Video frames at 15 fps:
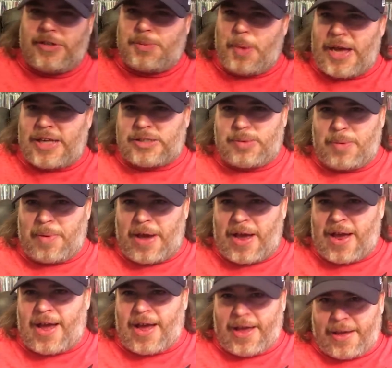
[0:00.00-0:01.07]
Passed Me
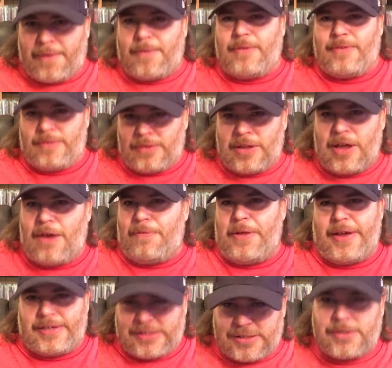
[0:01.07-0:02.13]
By. Love
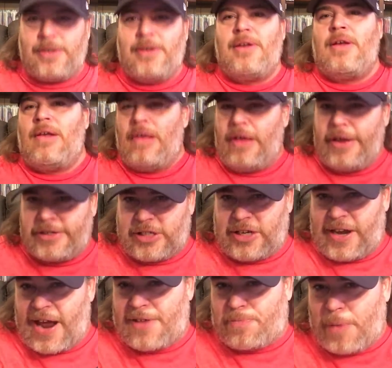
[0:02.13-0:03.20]
this. These are the
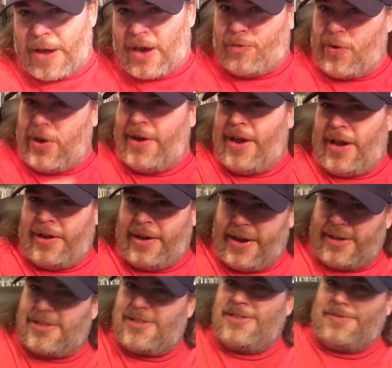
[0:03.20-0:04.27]
death metal have redone this.